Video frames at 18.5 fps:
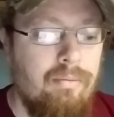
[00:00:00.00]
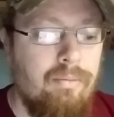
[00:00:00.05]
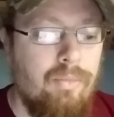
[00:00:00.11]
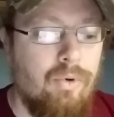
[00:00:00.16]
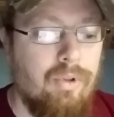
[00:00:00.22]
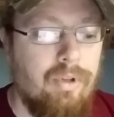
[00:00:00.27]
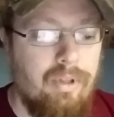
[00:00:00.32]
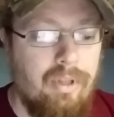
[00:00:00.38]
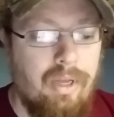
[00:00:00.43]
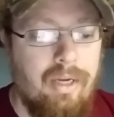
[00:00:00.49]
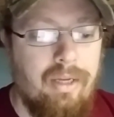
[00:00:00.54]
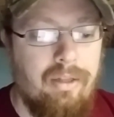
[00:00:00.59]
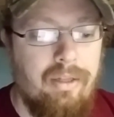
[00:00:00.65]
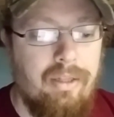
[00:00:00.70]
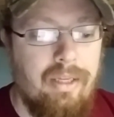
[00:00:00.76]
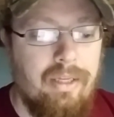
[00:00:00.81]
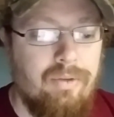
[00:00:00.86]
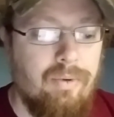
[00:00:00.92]
more than
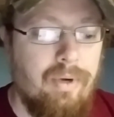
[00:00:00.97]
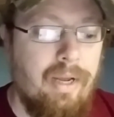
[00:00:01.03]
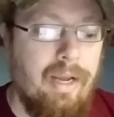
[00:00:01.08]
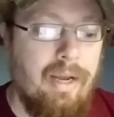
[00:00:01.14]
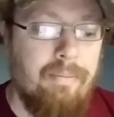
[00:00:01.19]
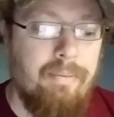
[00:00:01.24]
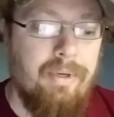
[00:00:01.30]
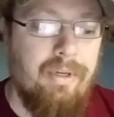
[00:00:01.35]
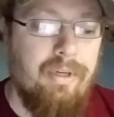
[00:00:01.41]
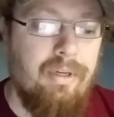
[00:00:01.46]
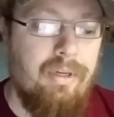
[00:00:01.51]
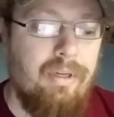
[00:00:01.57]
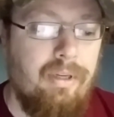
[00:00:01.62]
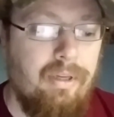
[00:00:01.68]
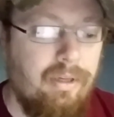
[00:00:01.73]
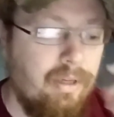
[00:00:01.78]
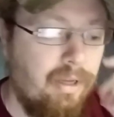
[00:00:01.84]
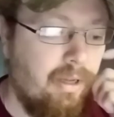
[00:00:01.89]
likely that's what happened.
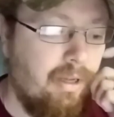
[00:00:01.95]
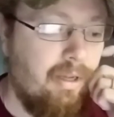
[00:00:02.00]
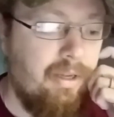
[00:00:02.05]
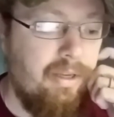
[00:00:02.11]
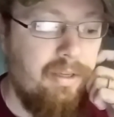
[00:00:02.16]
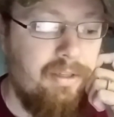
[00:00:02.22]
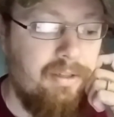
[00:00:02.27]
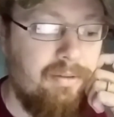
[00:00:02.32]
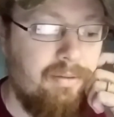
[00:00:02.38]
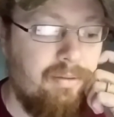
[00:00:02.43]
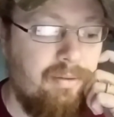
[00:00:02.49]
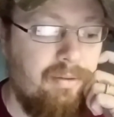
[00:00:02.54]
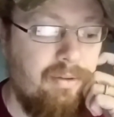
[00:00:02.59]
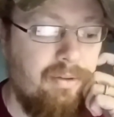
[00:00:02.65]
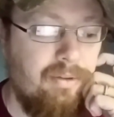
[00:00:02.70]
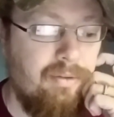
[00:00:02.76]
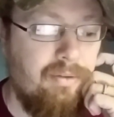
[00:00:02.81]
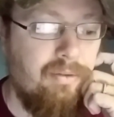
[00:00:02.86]
His
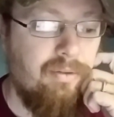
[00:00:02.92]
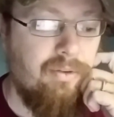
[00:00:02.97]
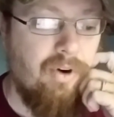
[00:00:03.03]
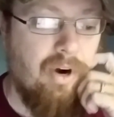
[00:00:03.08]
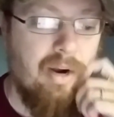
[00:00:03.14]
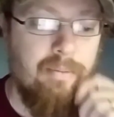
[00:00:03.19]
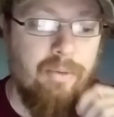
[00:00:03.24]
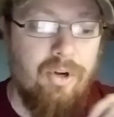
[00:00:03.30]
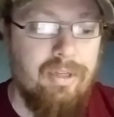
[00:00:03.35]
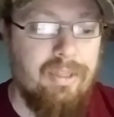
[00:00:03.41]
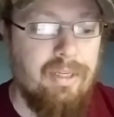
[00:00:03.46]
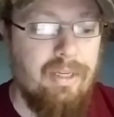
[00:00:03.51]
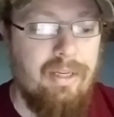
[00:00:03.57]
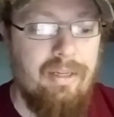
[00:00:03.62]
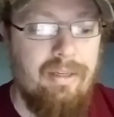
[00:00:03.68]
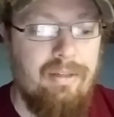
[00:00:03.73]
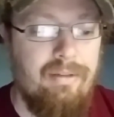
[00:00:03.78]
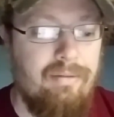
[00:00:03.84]
grandma
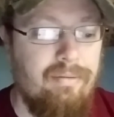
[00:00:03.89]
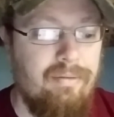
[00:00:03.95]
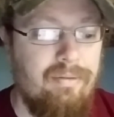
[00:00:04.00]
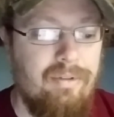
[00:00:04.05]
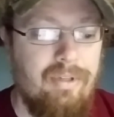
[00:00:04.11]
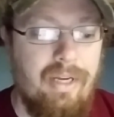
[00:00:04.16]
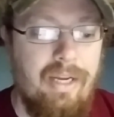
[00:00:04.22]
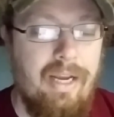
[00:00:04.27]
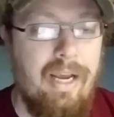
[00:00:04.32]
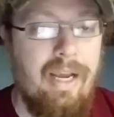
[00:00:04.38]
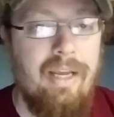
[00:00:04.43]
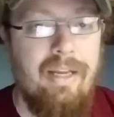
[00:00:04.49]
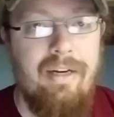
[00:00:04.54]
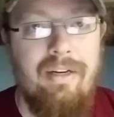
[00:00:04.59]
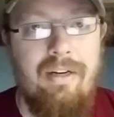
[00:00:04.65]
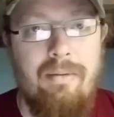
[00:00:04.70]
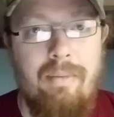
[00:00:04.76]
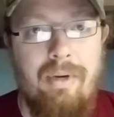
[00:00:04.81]
said he
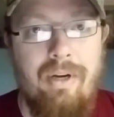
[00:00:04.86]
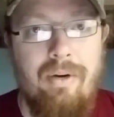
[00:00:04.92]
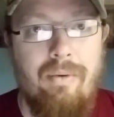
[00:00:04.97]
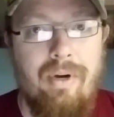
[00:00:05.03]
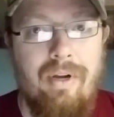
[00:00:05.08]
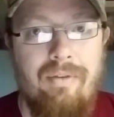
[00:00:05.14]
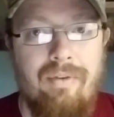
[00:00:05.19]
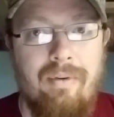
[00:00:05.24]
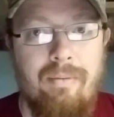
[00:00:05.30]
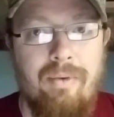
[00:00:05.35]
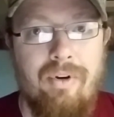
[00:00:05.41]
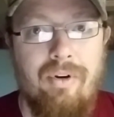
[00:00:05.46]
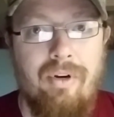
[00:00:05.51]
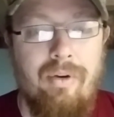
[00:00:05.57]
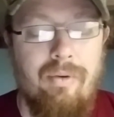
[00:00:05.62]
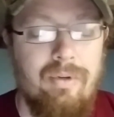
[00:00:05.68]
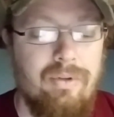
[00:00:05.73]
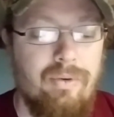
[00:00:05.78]
hated to be away from
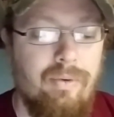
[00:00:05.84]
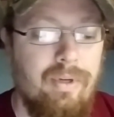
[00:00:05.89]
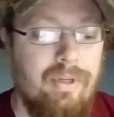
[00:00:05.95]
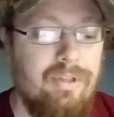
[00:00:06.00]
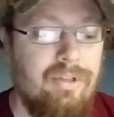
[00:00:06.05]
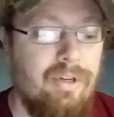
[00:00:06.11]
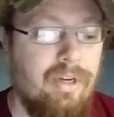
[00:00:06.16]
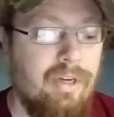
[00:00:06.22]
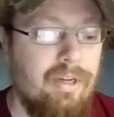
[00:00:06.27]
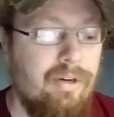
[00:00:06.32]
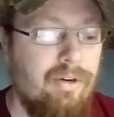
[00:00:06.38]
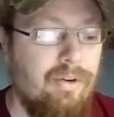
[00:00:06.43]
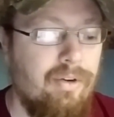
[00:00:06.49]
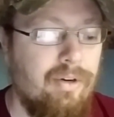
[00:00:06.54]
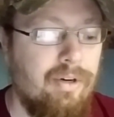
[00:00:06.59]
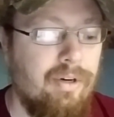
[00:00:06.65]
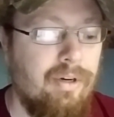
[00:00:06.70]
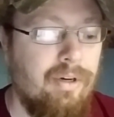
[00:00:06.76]
her. He was always checking
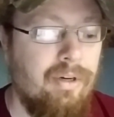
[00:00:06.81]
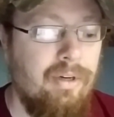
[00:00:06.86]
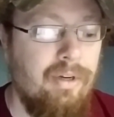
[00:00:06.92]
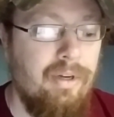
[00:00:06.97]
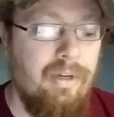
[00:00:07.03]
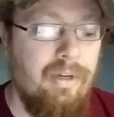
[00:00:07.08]
on her.